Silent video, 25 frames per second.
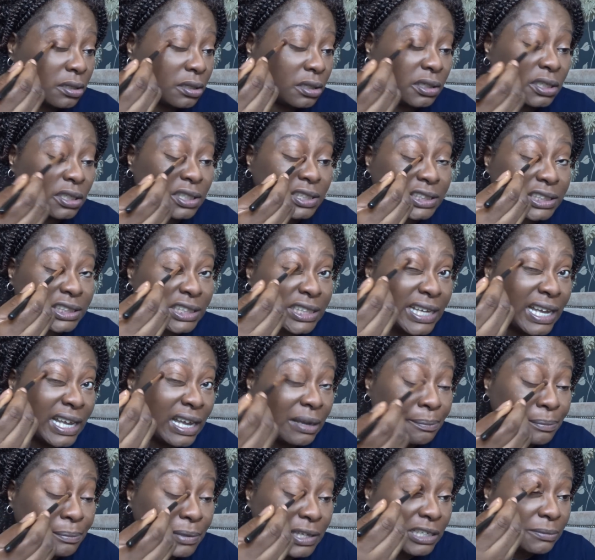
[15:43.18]
You can see
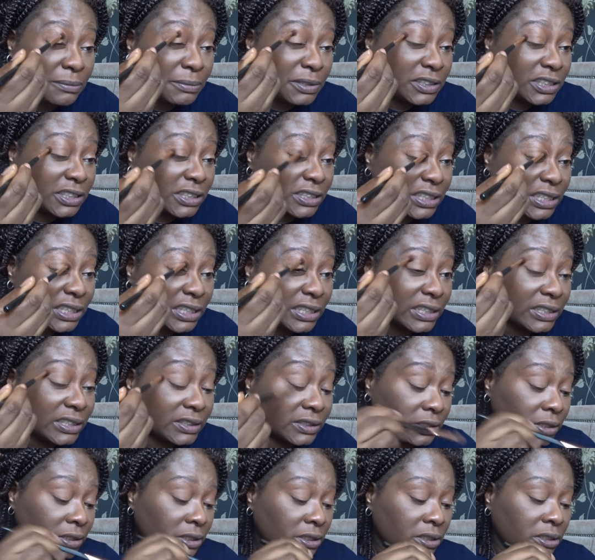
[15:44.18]
how pigmented it
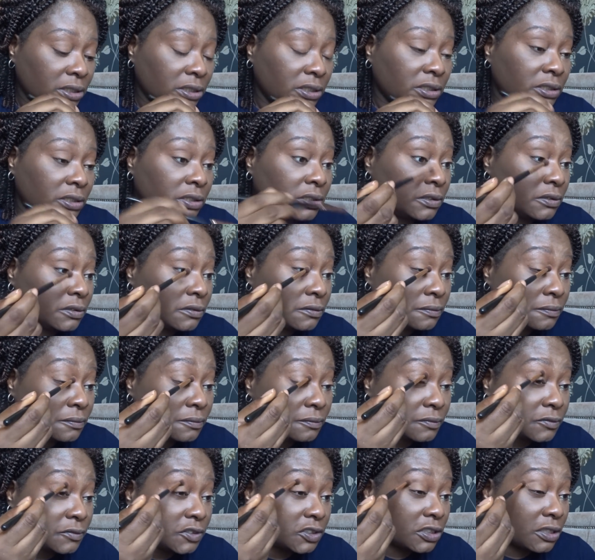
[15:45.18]
is.
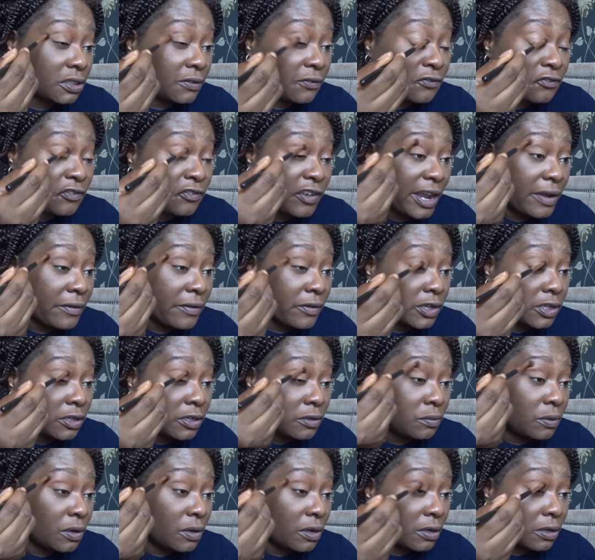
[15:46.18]
So the fairer
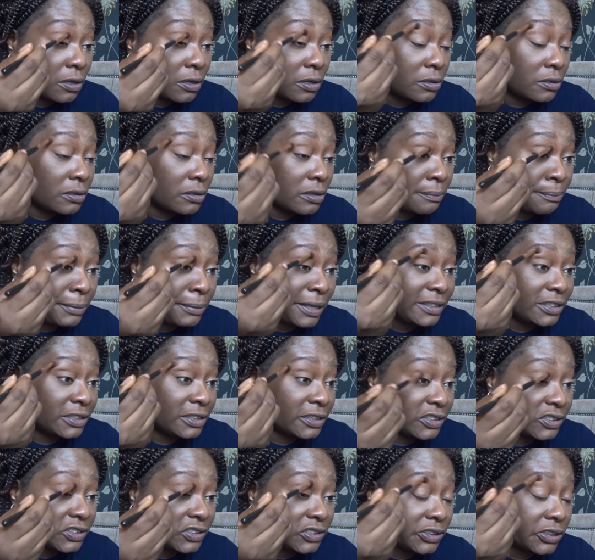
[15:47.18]
you are, the better
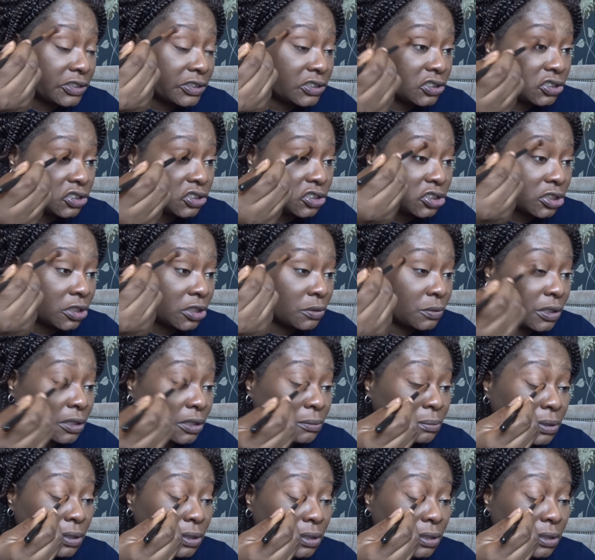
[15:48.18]
this is going to show up.